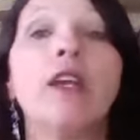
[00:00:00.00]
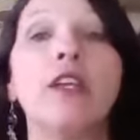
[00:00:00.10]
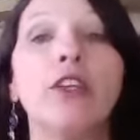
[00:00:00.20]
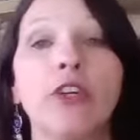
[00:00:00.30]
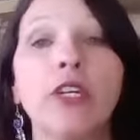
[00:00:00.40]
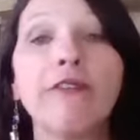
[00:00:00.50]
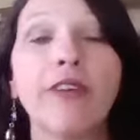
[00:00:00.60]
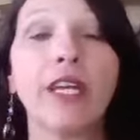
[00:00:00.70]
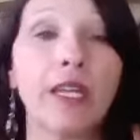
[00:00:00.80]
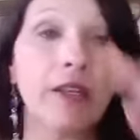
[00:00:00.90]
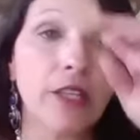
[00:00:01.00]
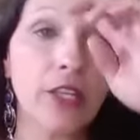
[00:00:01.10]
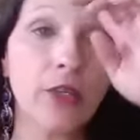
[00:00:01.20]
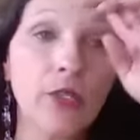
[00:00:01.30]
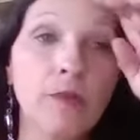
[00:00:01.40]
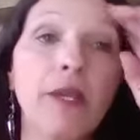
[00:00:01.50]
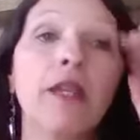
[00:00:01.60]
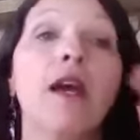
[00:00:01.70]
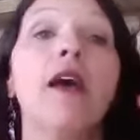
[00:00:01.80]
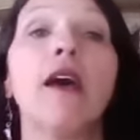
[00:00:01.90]
You're going to find out that you
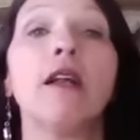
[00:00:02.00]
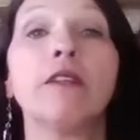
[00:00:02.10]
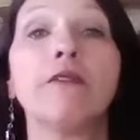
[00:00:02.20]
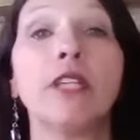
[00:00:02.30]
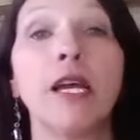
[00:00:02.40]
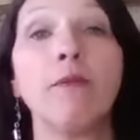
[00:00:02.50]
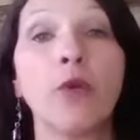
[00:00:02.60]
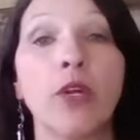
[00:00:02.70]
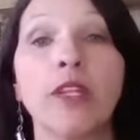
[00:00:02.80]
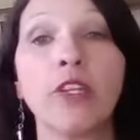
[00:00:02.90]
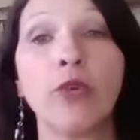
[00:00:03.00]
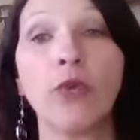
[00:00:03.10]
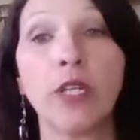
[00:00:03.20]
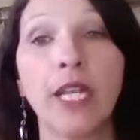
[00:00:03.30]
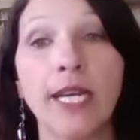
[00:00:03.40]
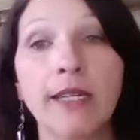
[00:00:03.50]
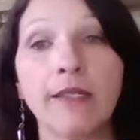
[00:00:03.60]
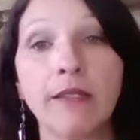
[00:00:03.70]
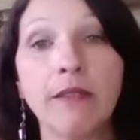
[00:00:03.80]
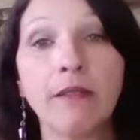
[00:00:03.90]
spend a hell of a lot more than you
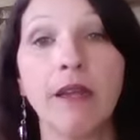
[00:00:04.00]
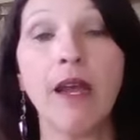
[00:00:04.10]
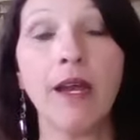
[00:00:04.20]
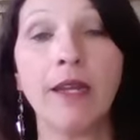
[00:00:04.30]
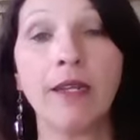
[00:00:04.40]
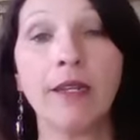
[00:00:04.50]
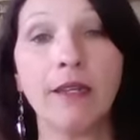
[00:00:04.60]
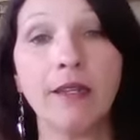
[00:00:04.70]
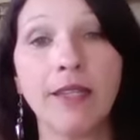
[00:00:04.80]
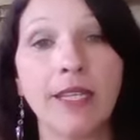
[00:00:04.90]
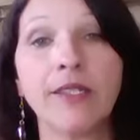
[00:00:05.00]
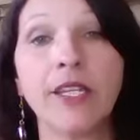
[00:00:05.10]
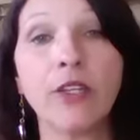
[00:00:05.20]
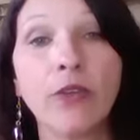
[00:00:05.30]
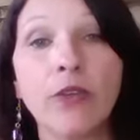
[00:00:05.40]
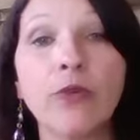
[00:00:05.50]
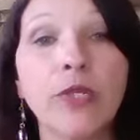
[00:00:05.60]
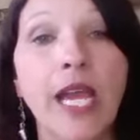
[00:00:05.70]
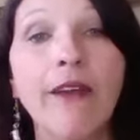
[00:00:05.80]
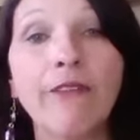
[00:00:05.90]
realize on things that you
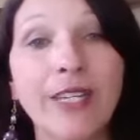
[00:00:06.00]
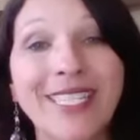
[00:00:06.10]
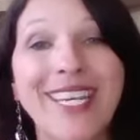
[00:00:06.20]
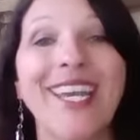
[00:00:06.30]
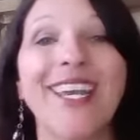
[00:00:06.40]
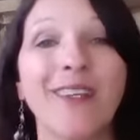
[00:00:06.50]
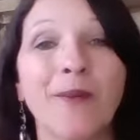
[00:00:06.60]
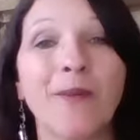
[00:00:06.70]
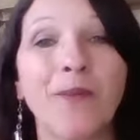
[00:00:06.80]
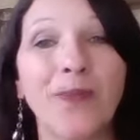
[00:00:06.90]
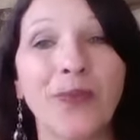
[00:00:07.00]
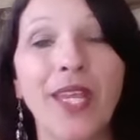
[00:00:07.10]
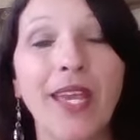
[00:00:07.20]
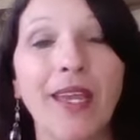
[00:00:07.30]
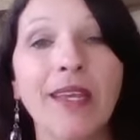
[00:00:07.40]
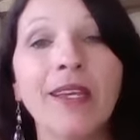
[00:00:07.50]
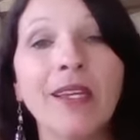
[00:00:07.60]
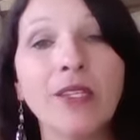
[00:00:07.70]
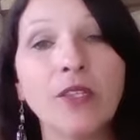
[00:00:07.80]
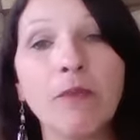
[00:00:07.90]
use every day. Okay.
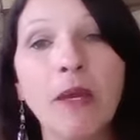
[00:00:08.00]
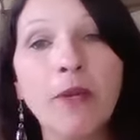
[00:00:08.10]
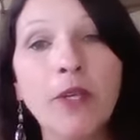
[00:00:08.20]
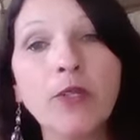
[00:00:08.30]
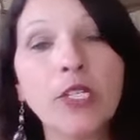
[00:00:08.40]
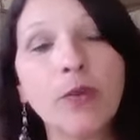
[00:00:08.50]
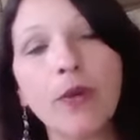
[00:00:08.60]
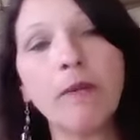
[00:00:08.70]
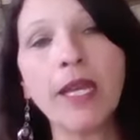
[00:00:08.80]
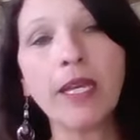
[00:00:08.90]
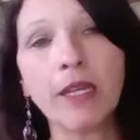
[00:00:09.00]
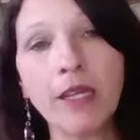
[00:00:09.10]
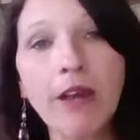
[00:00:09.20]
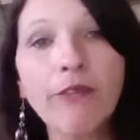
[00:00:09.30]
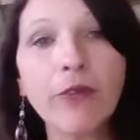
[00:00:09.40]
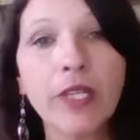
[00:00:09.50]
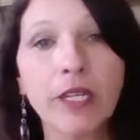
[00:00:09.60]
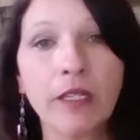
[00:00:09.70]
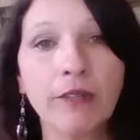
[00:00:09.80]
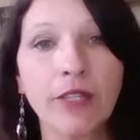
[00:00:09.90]
So maybe you just want to make enough with
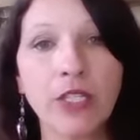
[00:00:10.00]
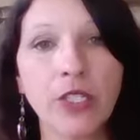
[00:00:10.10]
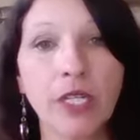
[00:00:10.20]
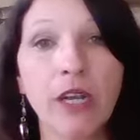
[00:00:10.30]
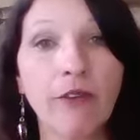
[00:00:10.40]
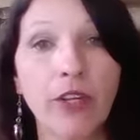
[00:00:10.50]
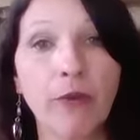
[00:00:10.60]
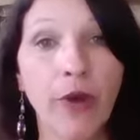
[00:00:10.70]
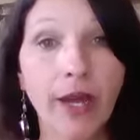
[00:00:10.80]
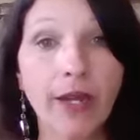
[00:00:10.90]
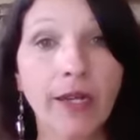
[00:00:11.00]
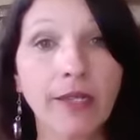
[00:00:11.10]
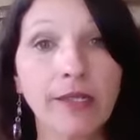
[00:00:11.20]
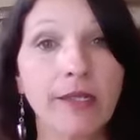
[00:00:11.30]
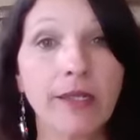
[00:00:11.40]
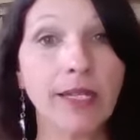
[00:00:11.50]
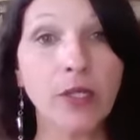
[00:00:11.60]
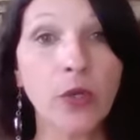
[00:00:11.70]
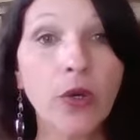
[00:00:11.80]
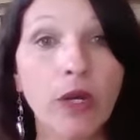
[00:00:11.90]
Young Living just to cover your products. That's
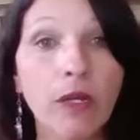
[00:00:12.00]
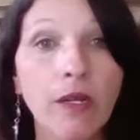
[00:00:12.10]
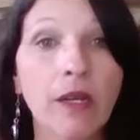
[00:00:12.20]
cool.